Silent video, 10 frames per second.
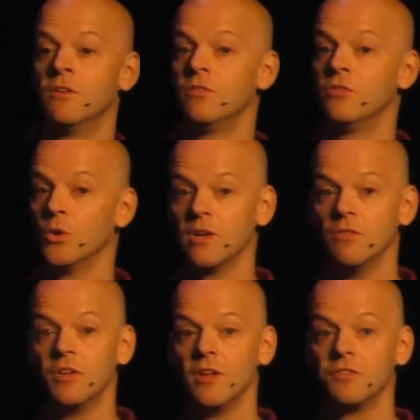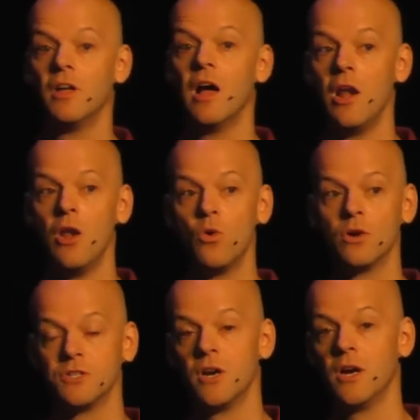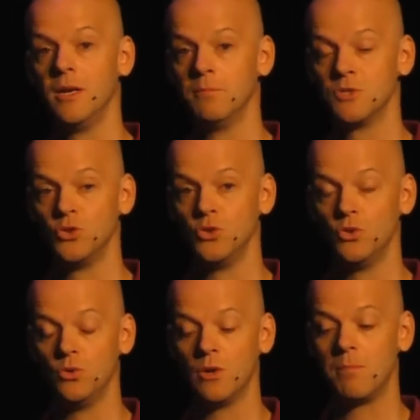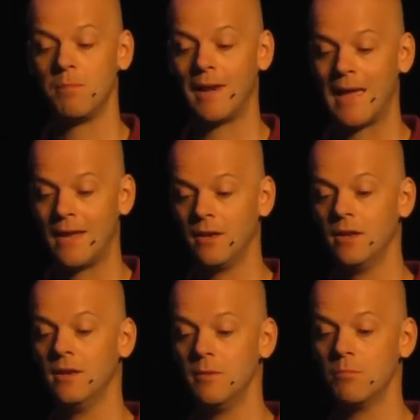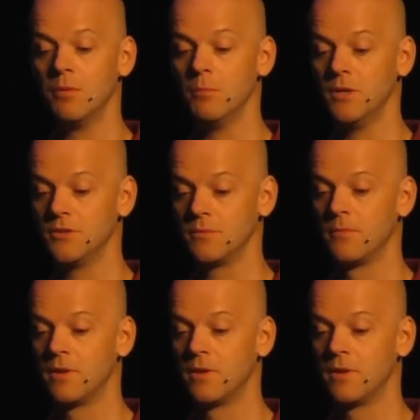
So it gives us a long time to plan and implement